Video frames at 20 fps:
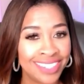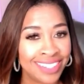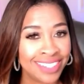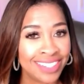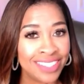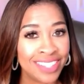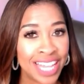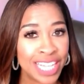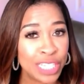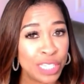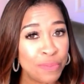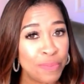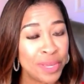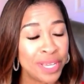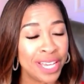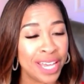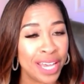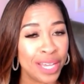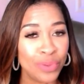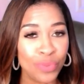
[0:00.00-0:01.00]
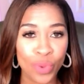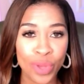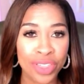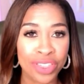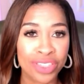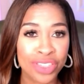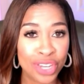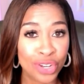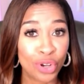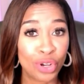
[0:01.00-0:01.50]
Let's begin
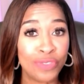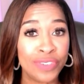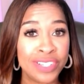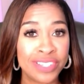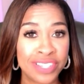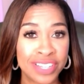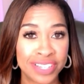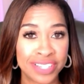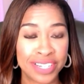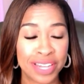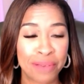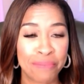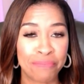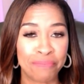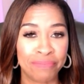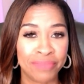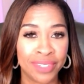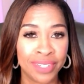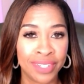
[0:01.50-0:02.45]
with the nervous system.